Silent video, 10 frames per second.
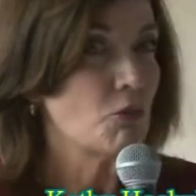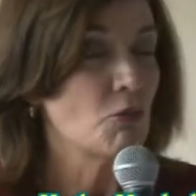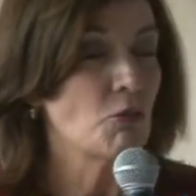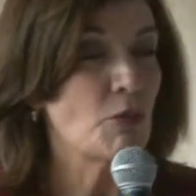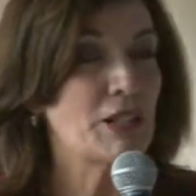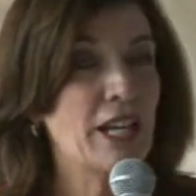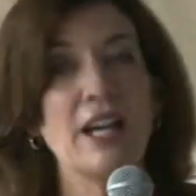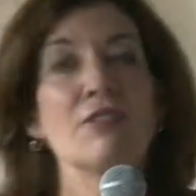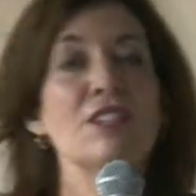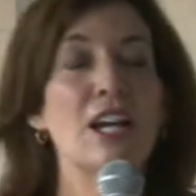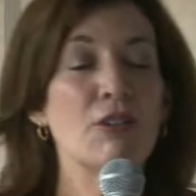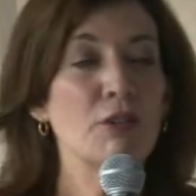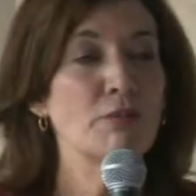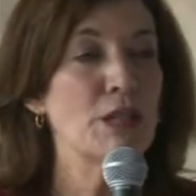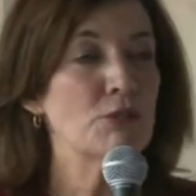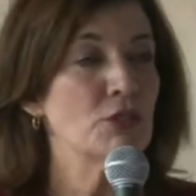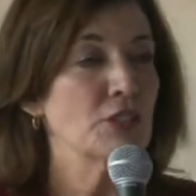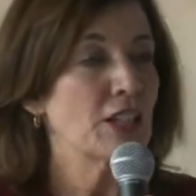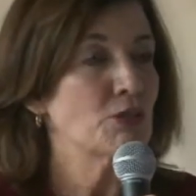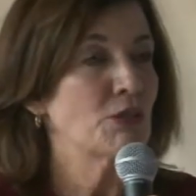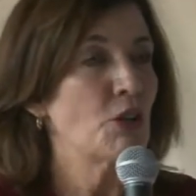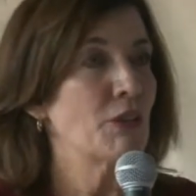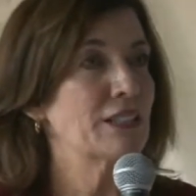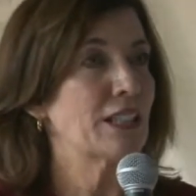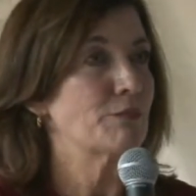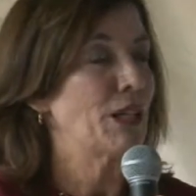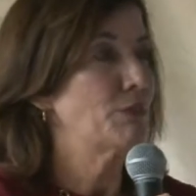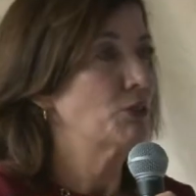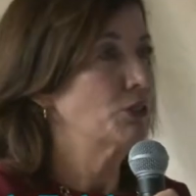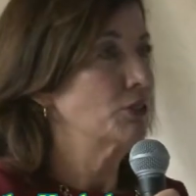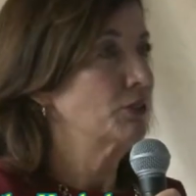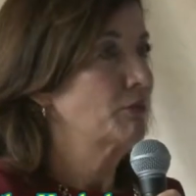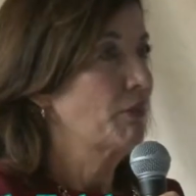what we have now are people, yes, we've always had people